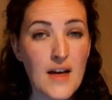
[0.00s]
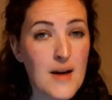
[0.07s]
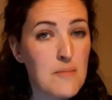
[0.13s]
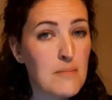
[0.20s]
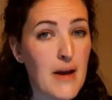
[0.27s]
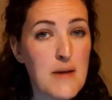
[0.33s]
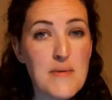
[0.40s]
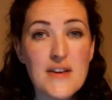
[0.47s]

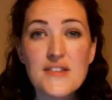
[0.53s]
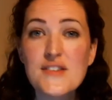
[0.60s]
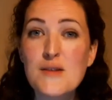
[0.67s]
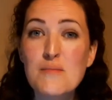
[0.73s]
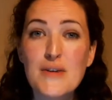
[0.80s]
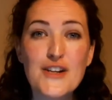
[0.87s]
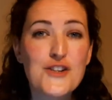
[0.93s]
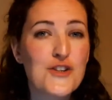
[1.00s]
Maybe it's
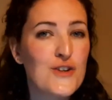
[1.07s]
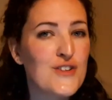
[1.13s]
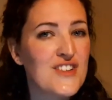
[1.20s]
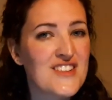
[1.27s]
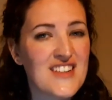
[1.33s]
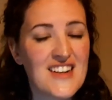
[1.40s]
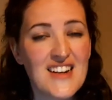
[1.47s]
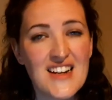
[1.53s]
simply choosing
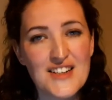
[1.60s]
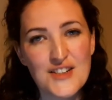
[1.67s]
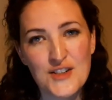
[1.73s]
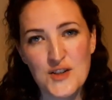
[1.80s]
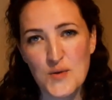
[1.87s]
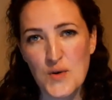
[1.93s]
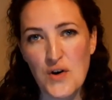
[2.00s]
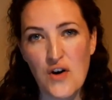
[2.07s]
to listen to
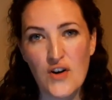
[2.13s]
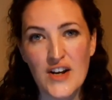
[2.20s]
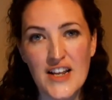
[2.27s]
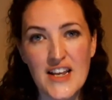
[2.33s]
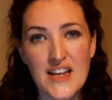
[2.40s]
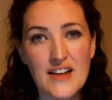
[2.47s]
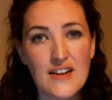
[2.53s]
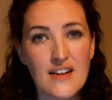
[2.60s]
a
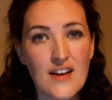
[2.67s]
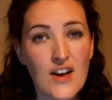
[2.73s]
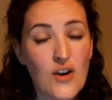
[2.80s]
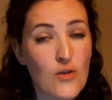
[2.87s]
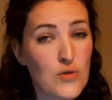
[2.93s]
colleague or